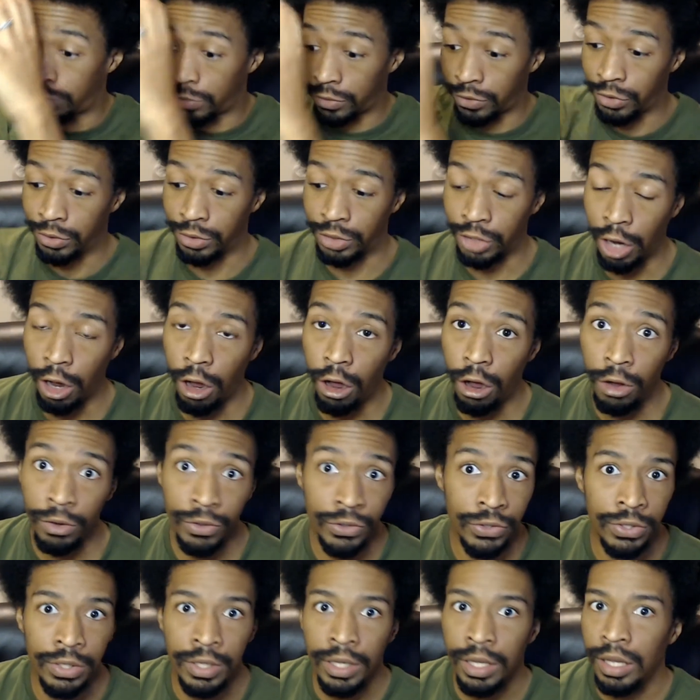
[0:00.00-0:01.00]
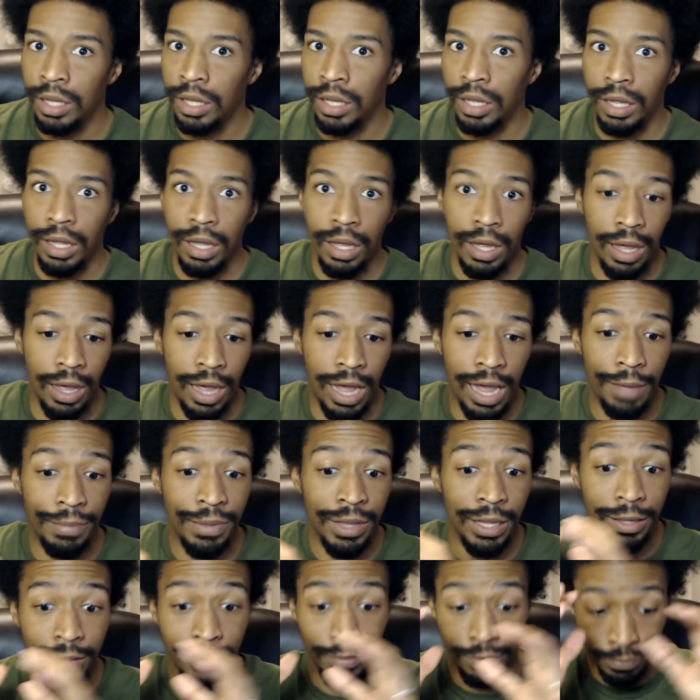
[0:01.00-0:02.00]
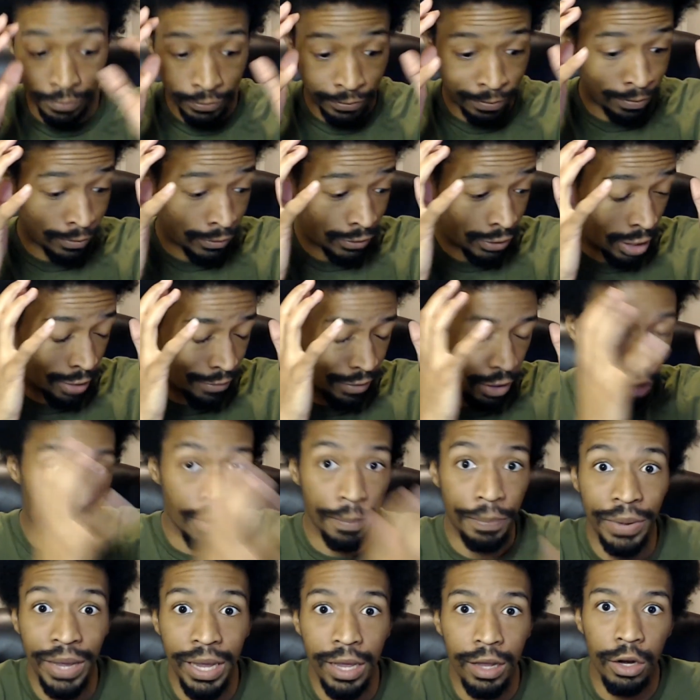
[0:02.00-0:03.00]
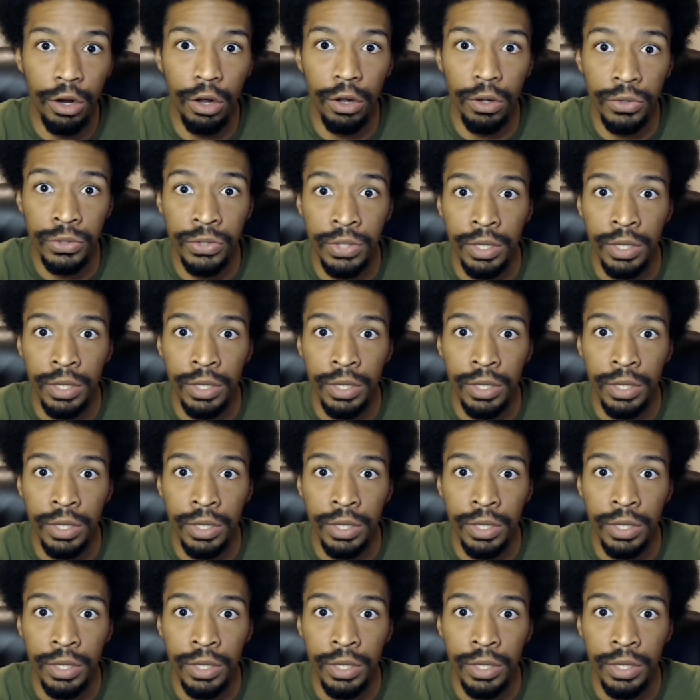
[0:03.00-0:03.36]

talks, I've been serving on panels,